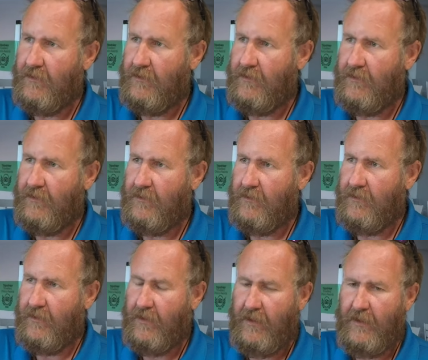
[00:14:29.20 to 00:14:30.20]
Ah.
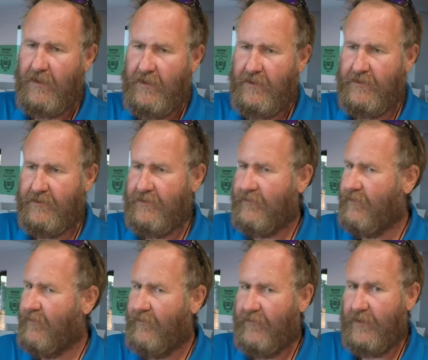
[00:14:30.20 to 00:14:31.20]
And
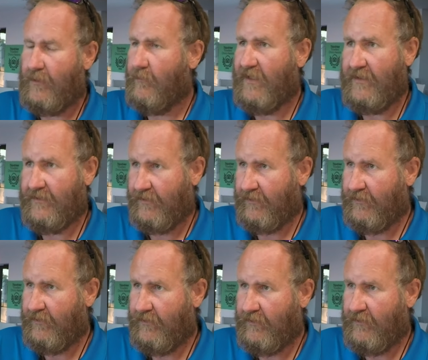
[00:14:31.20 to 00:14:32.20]
they're amazing.
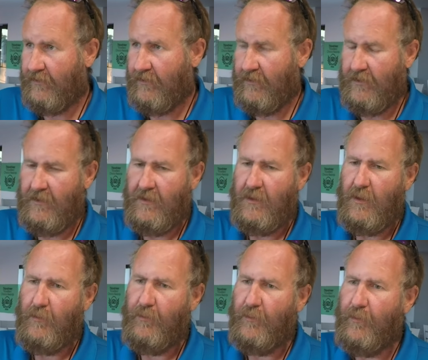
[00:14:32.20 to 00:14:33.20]
Yeah.
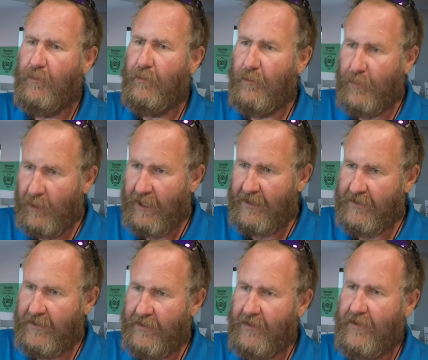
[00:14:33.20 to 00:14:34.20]
But
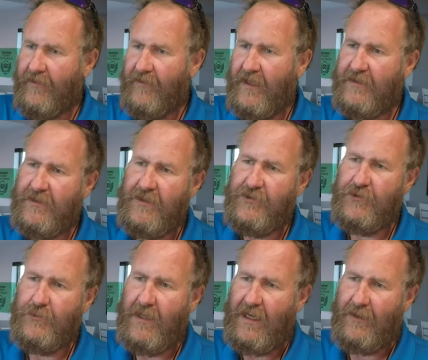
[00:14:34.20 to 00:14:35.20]
they teach
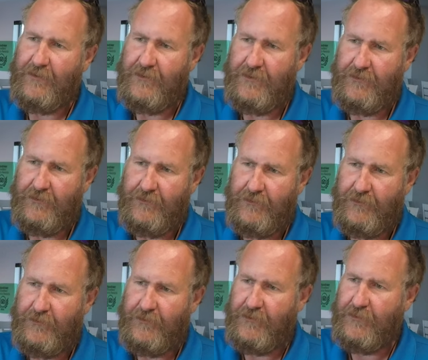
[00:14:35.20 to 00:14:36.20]
you how
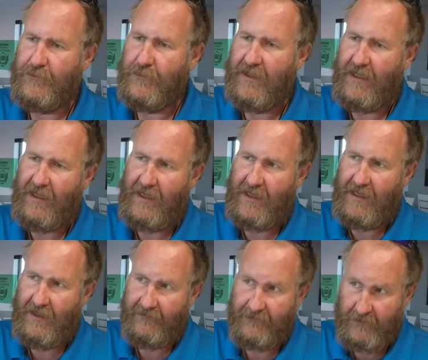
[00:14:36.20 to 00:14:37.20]
to do
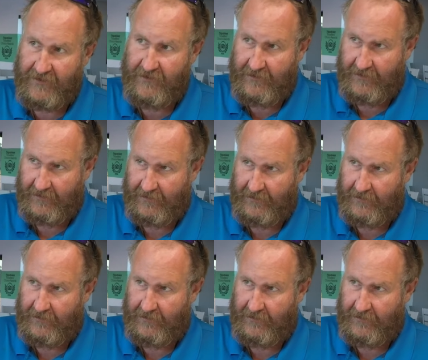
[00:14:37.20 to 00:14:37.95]
everything